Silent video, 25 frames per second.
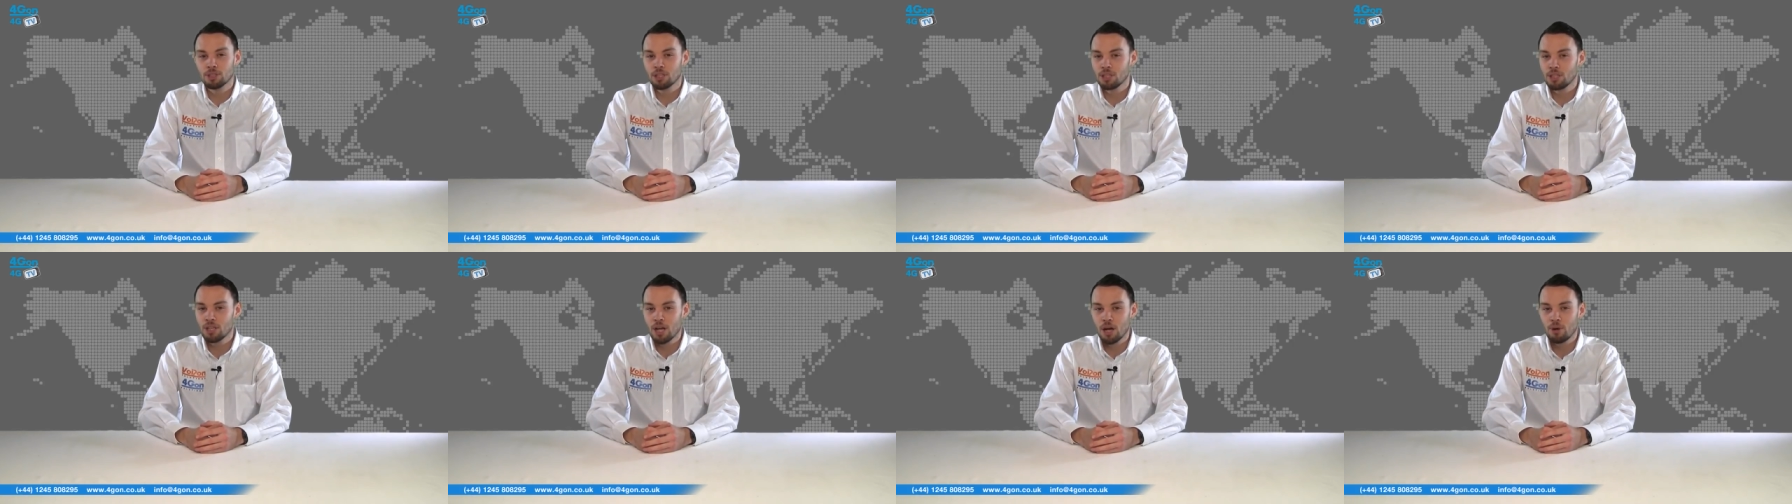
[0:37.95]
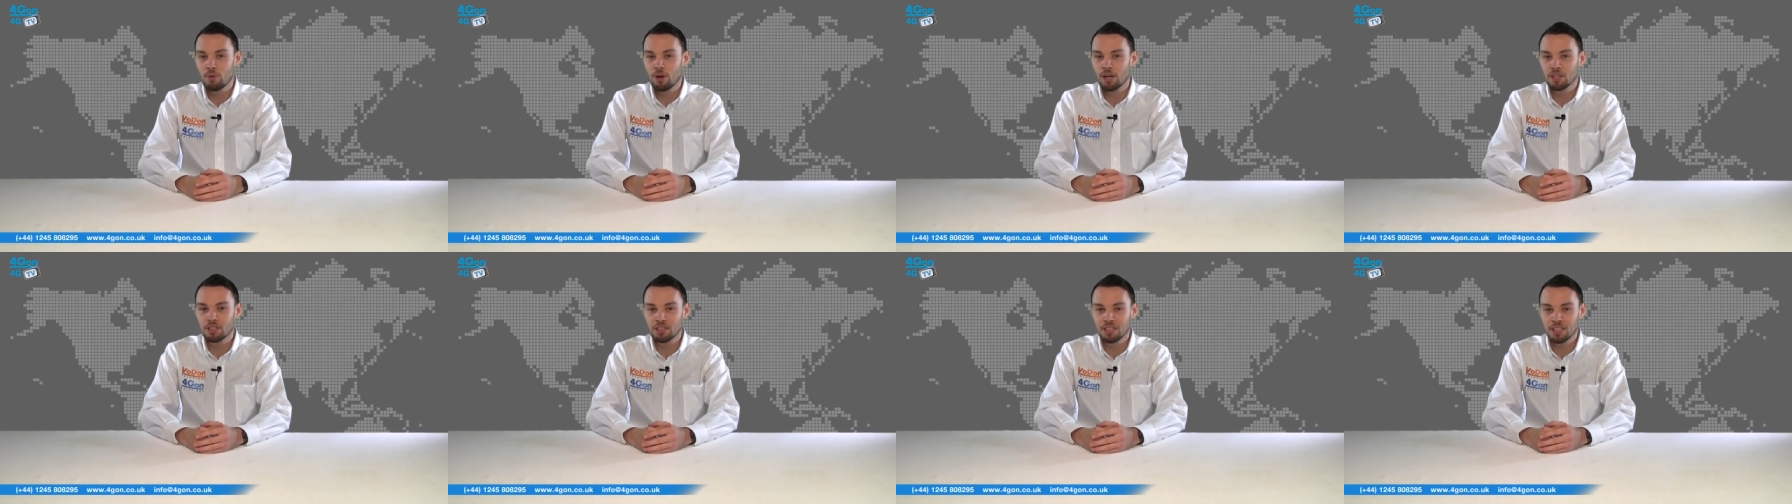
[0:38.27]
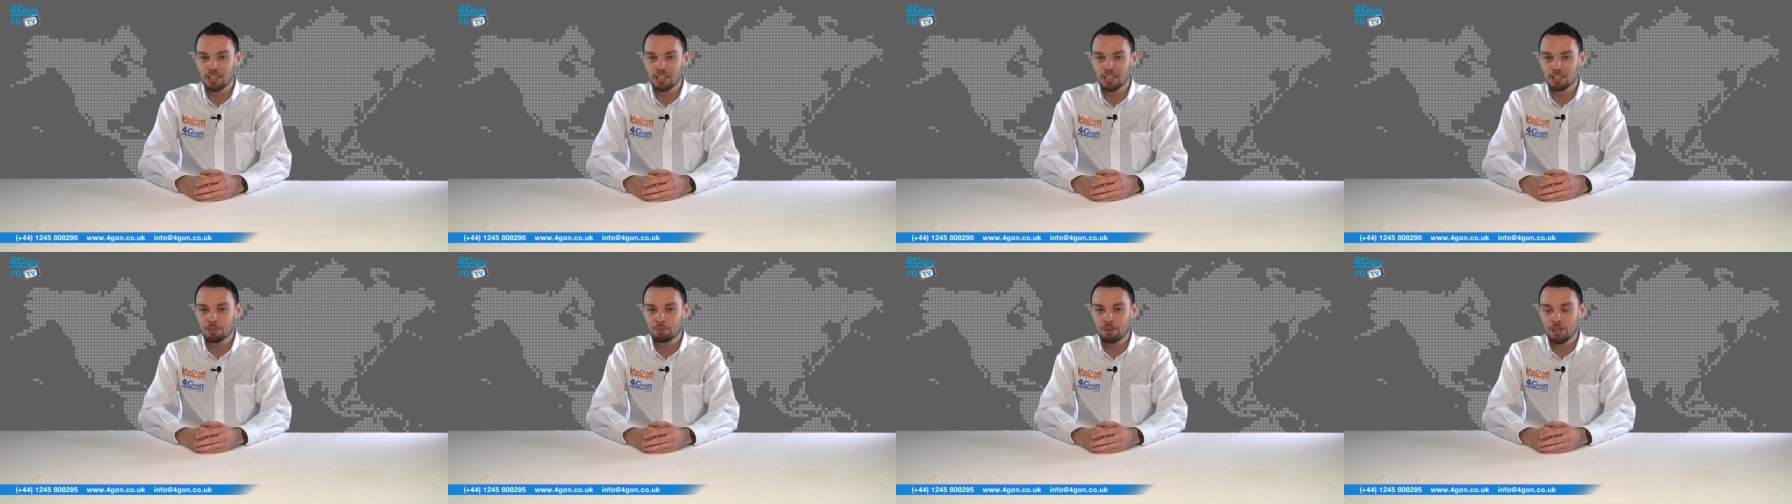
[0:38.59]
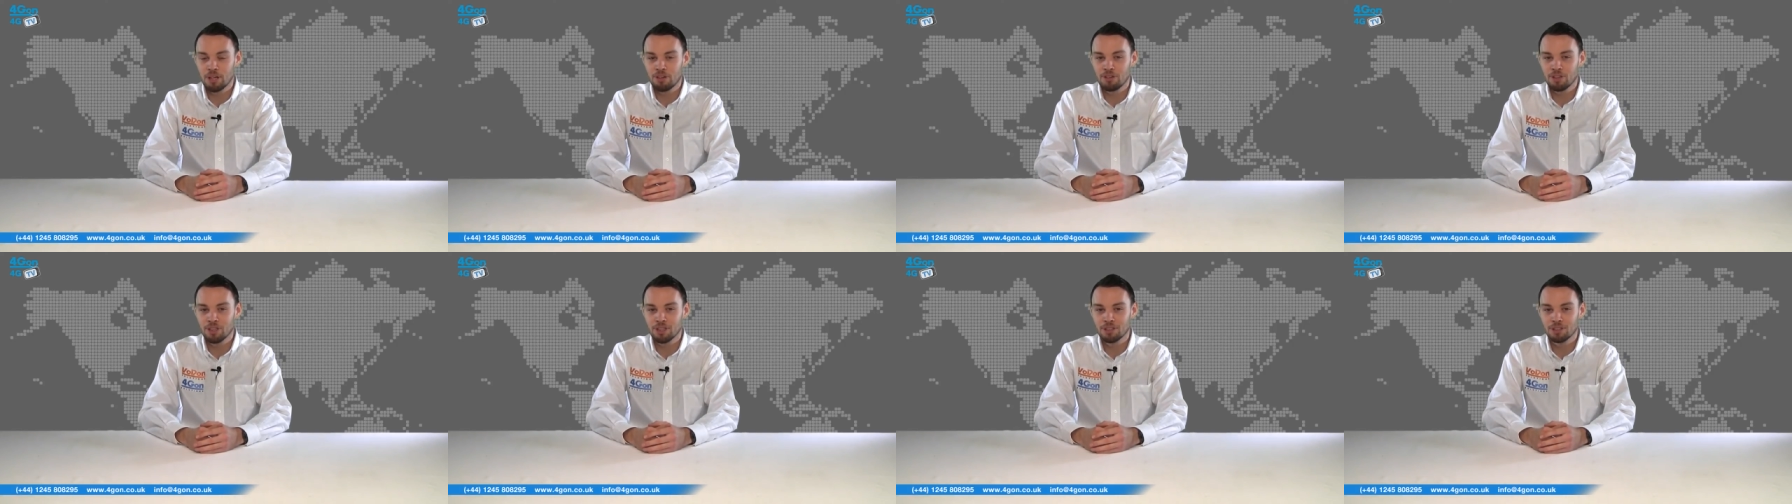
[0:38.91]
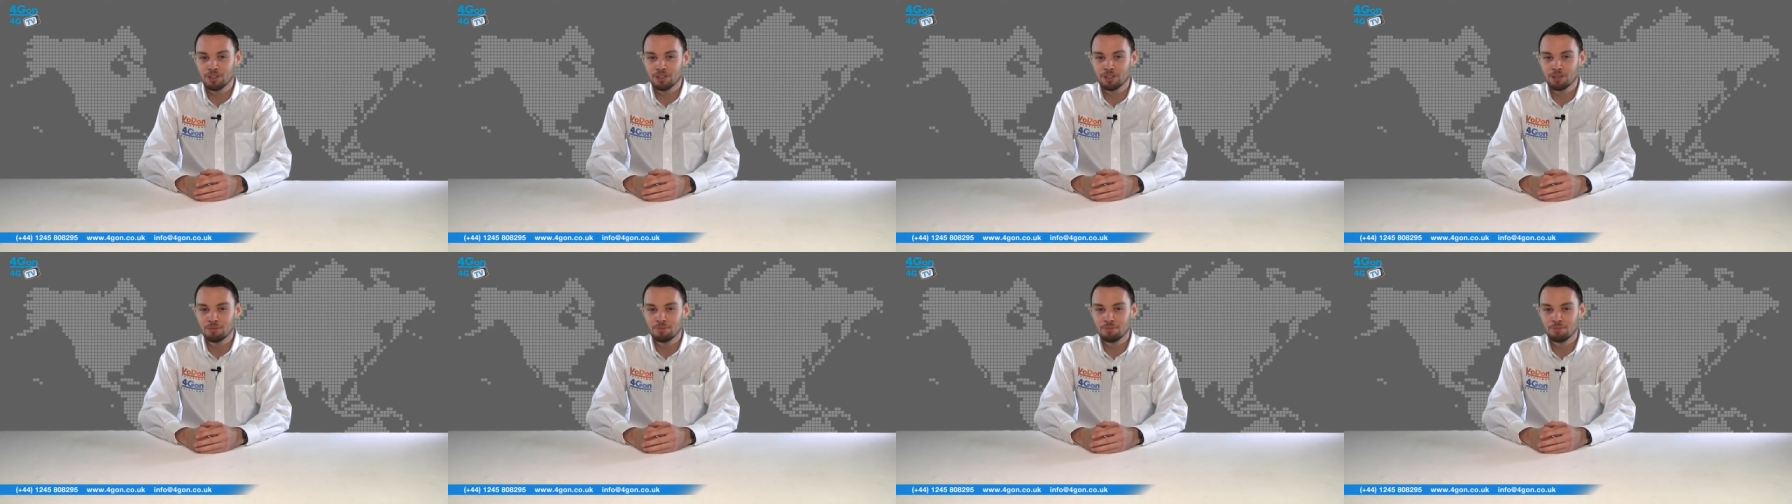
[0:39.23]
to no IT
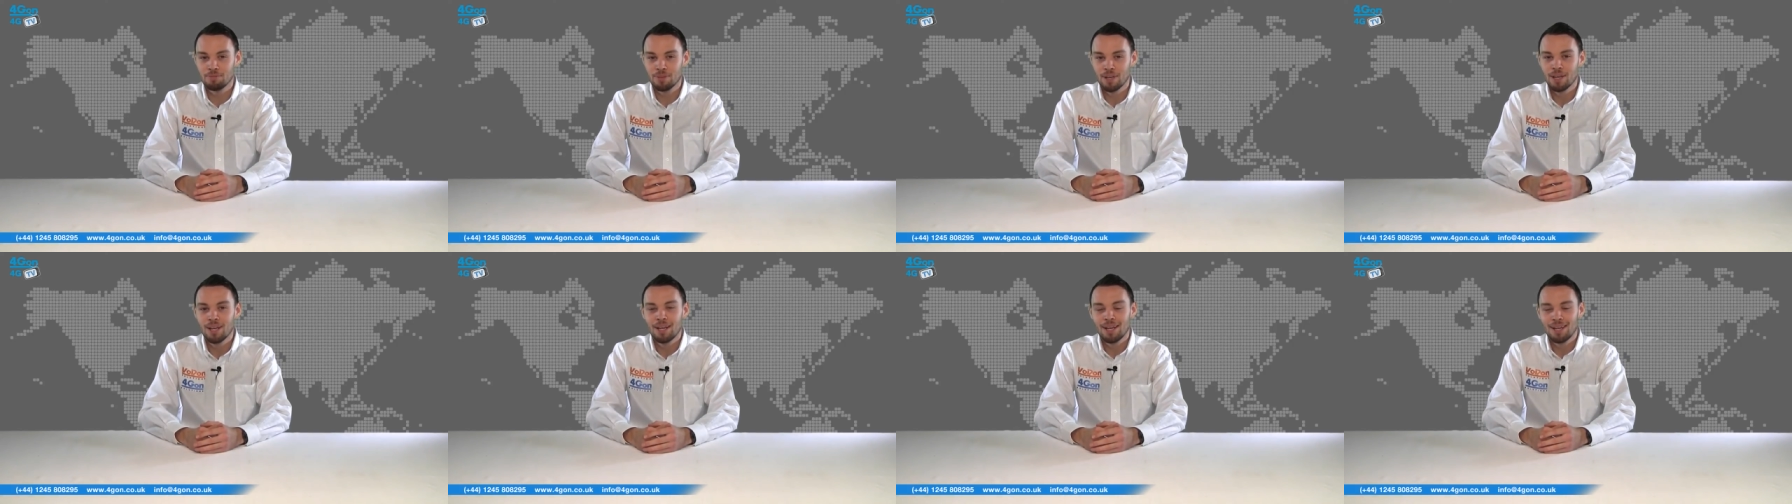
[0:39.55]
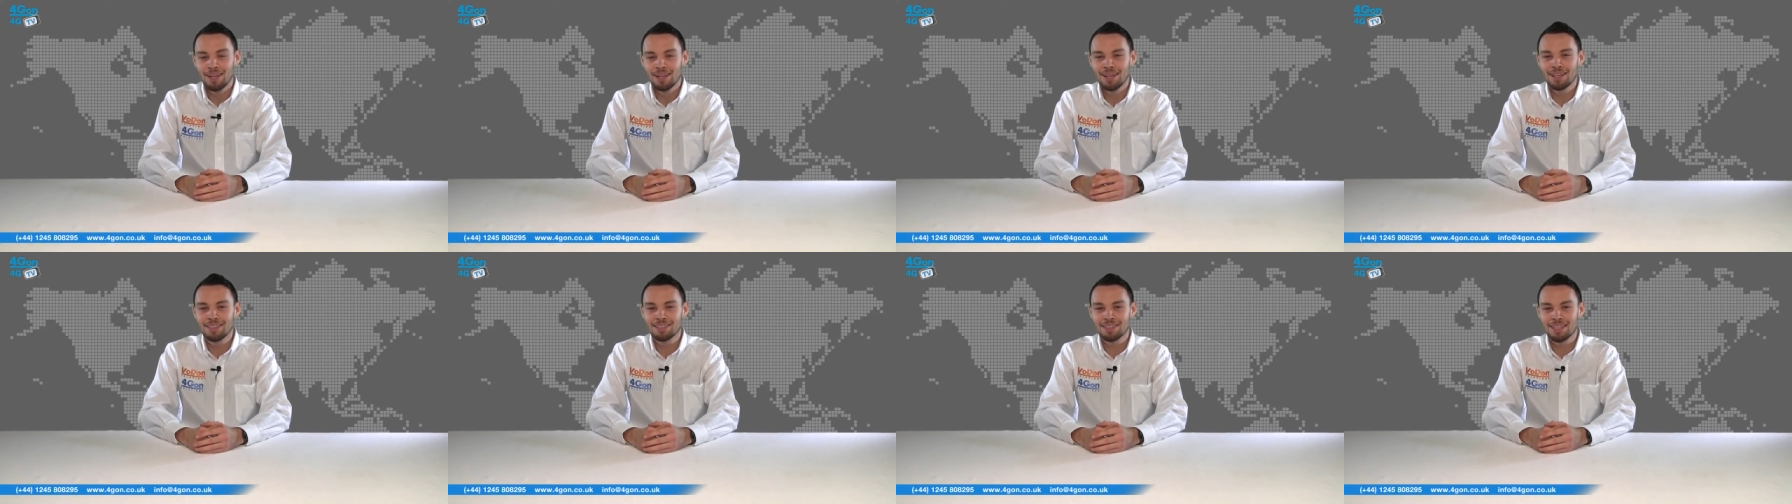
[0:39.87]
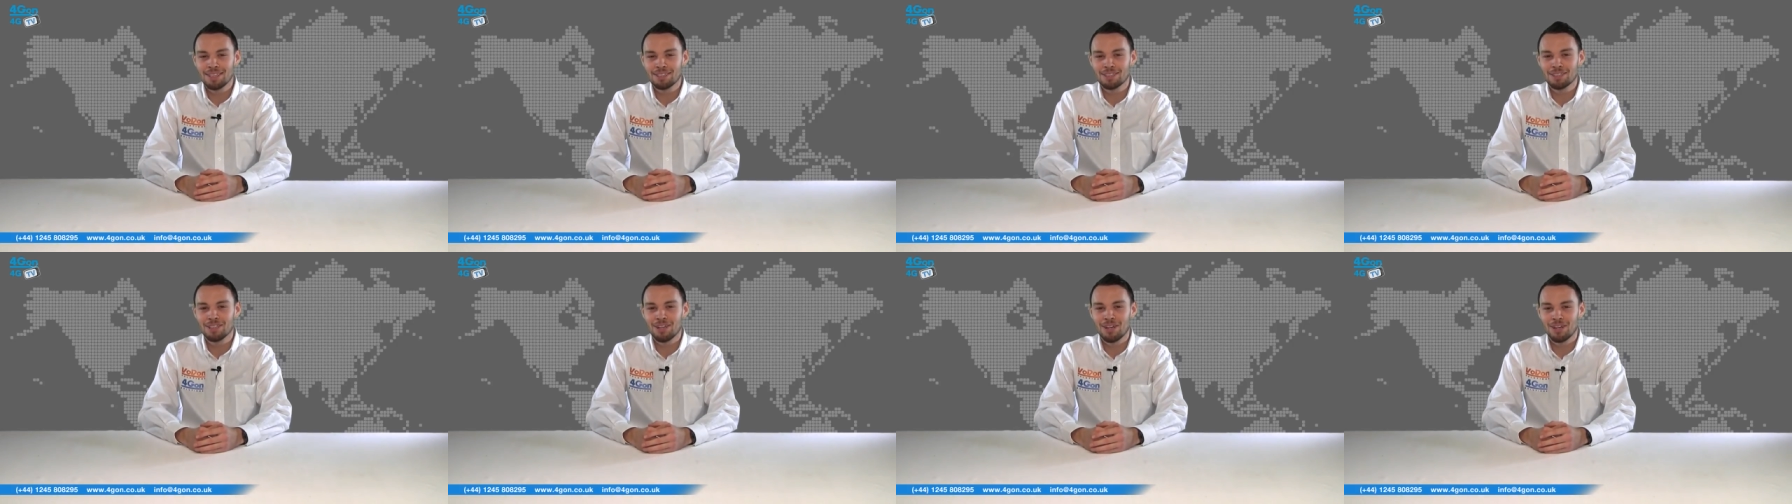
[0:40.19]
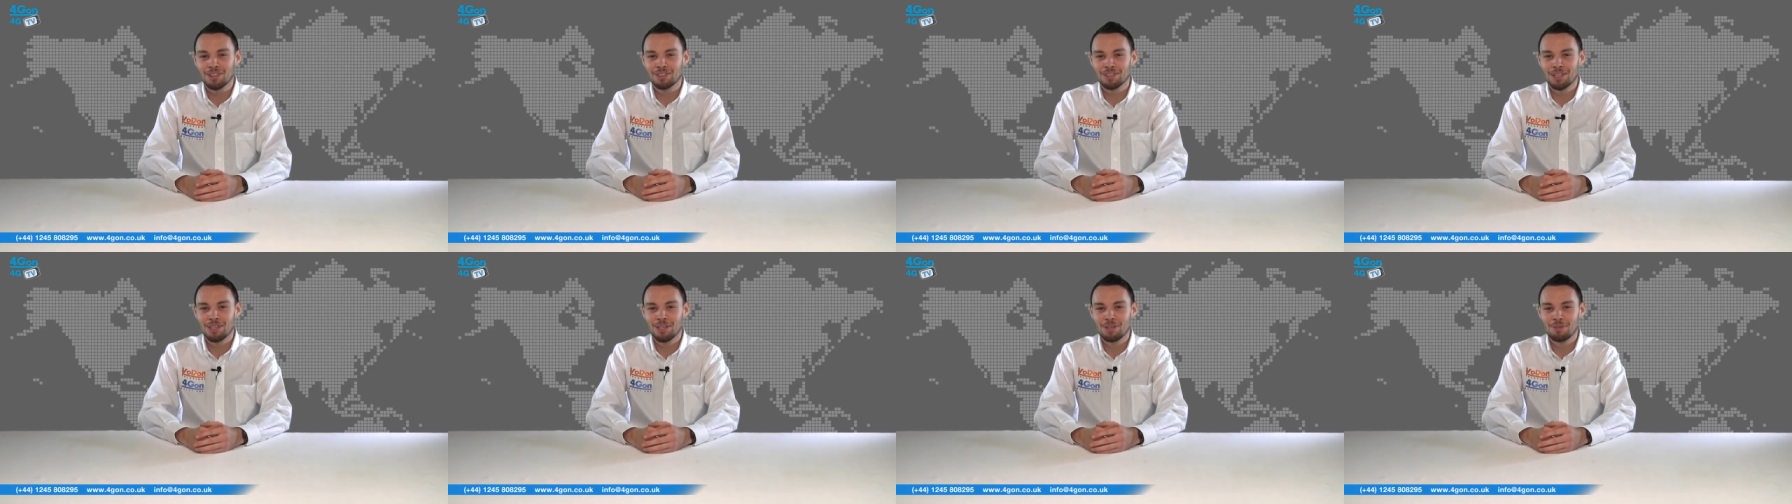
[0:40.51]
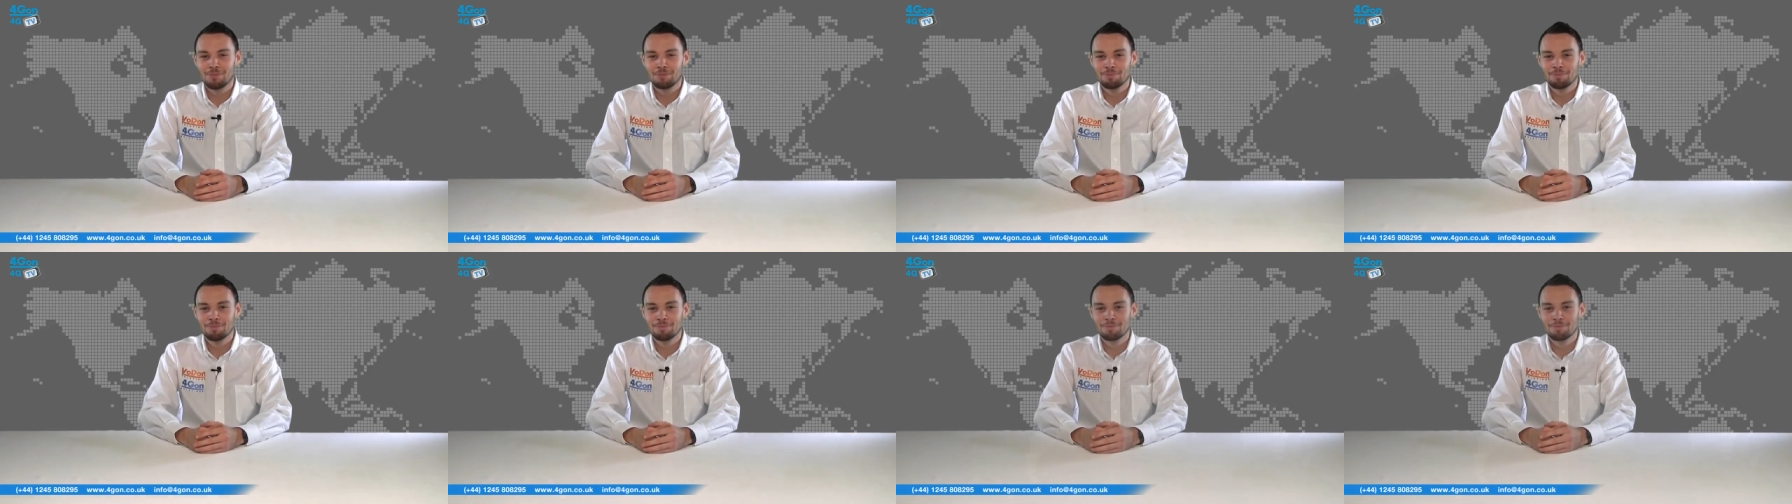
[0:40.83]
experience. Let's get started.